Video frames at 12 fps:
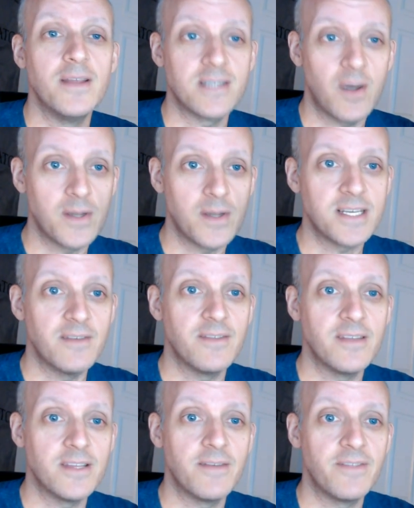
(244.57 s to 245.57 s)
I want to see if
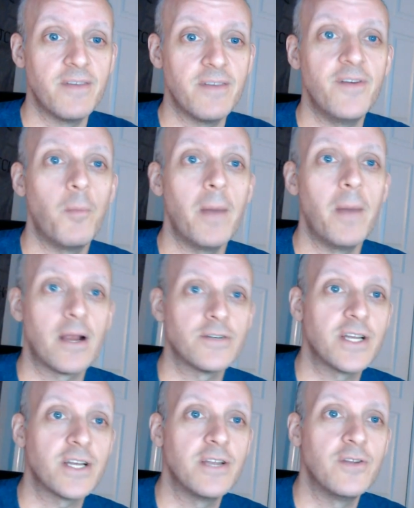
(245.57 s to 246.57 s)
the, if the filmmakers
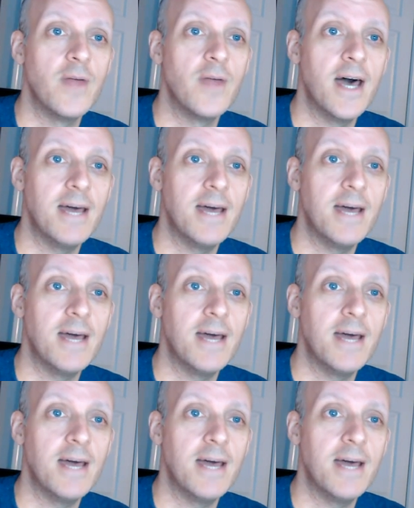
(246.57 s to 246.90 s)
can do that.